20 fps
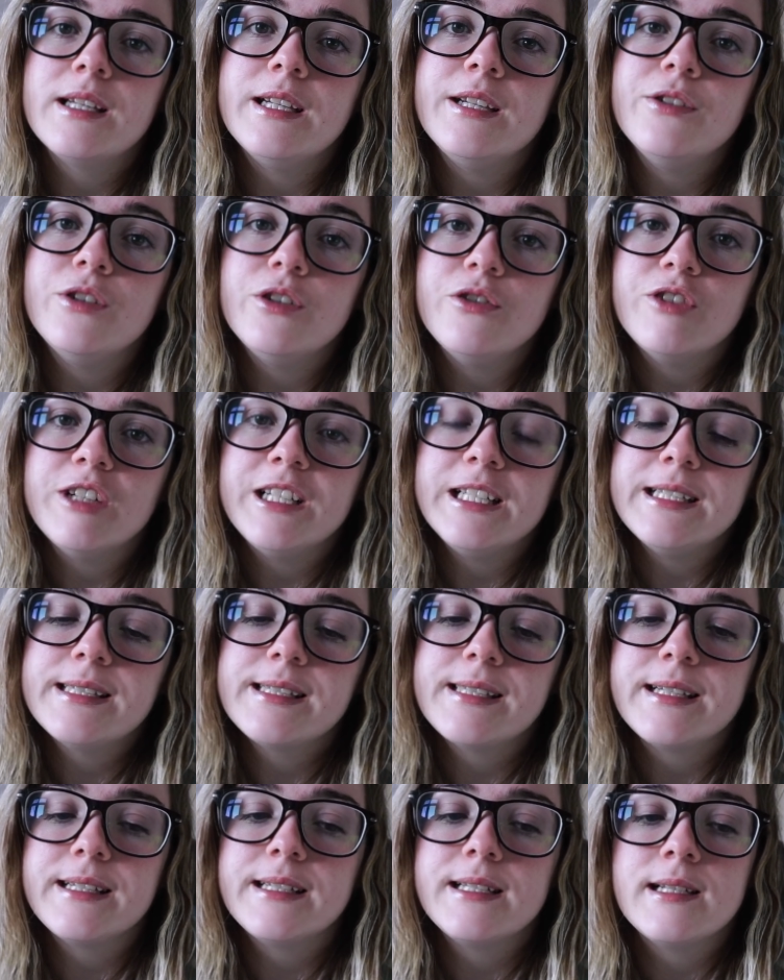the new
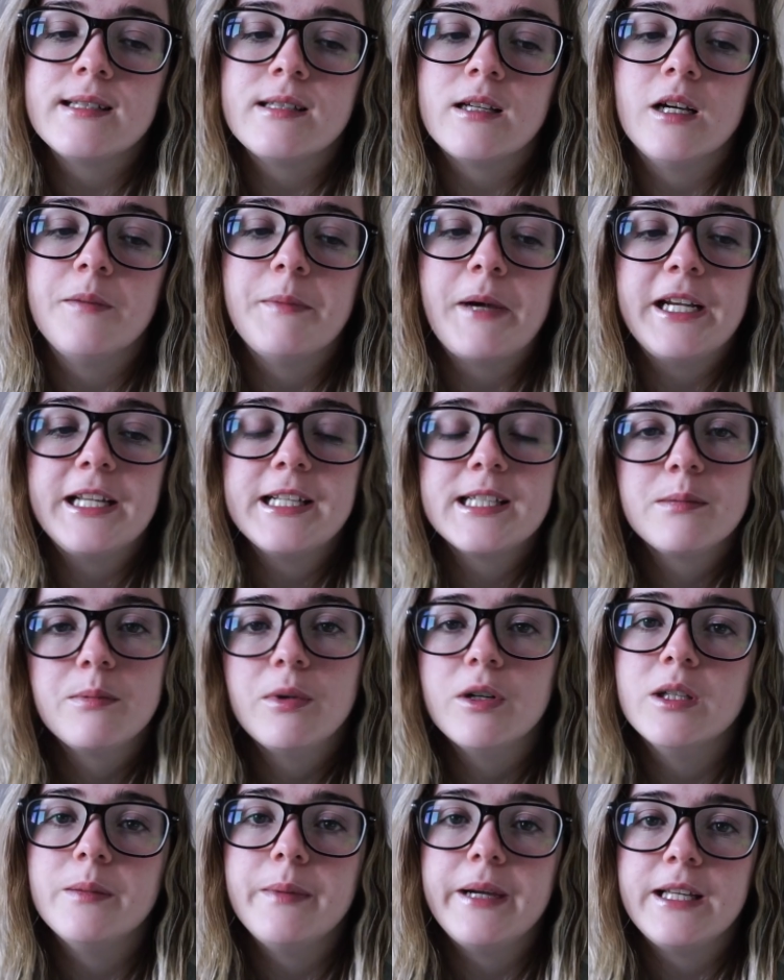releases. I need to
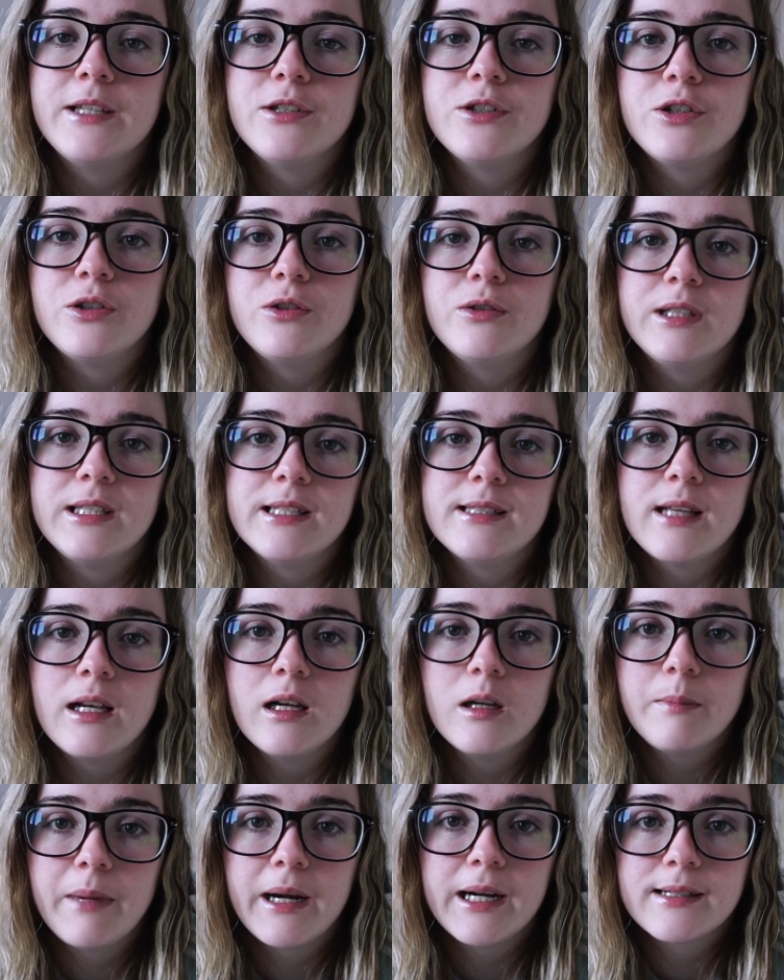put them into the
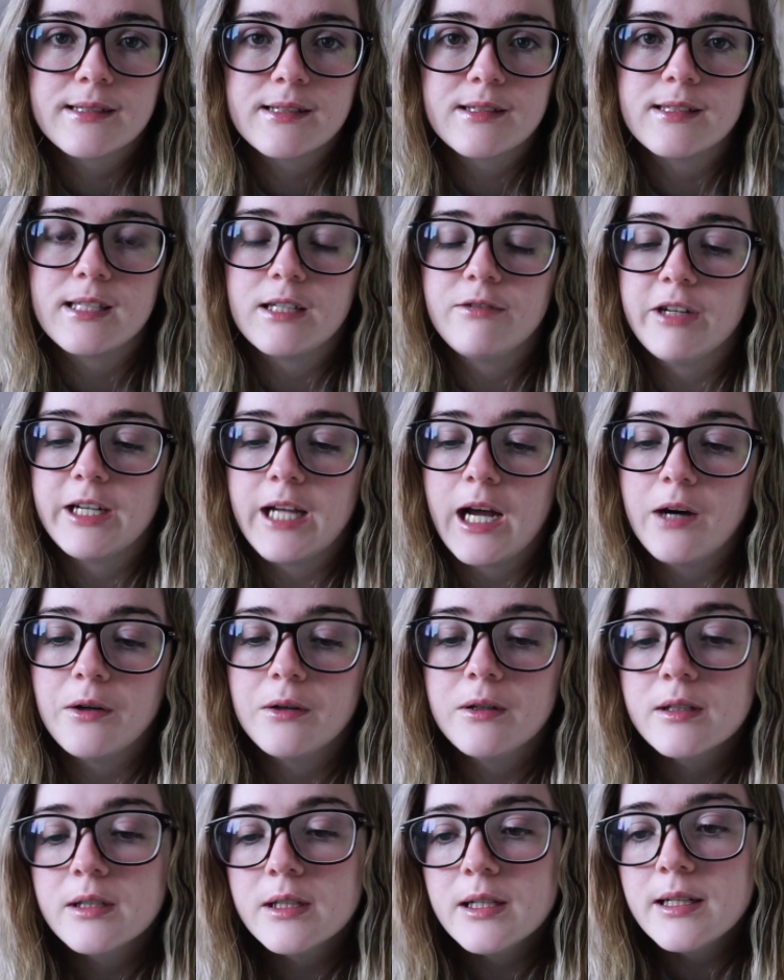cello bags because I ran
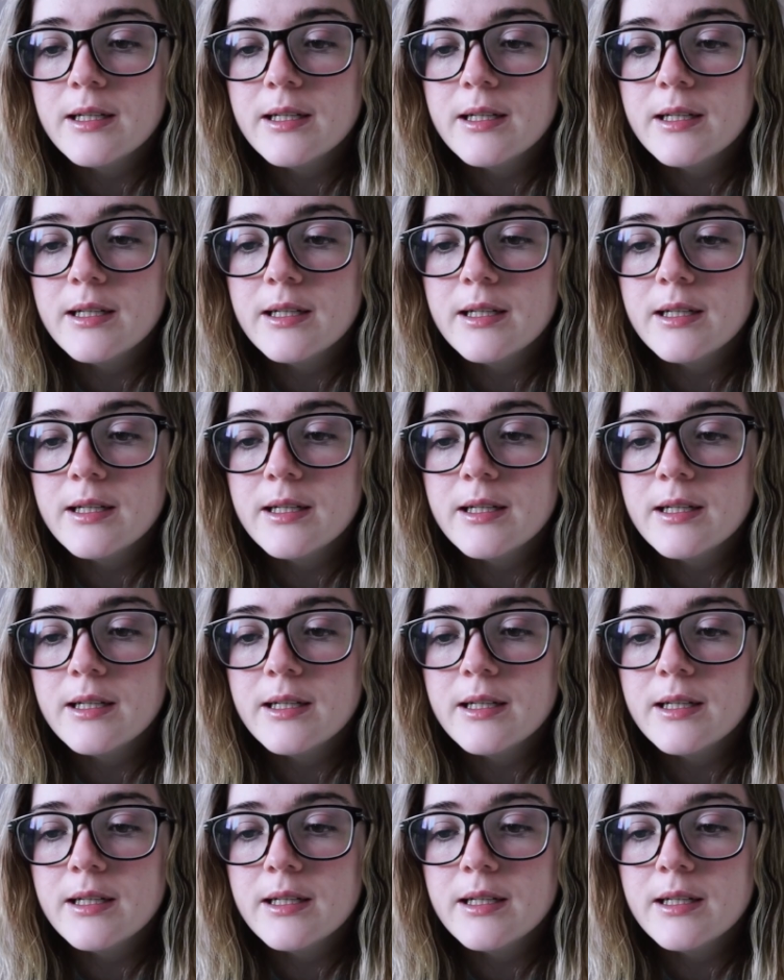out,